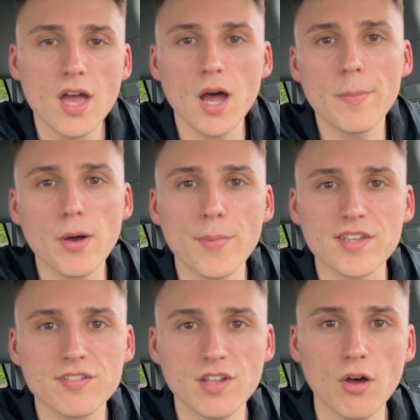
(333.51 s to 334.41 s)
about
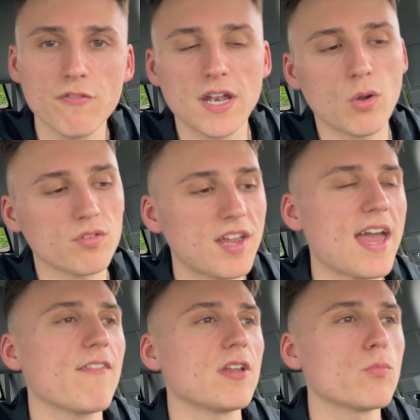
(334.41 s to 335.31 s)
myself, and I was
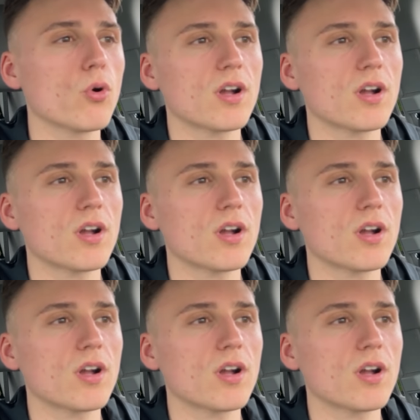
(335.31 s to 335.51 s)
having more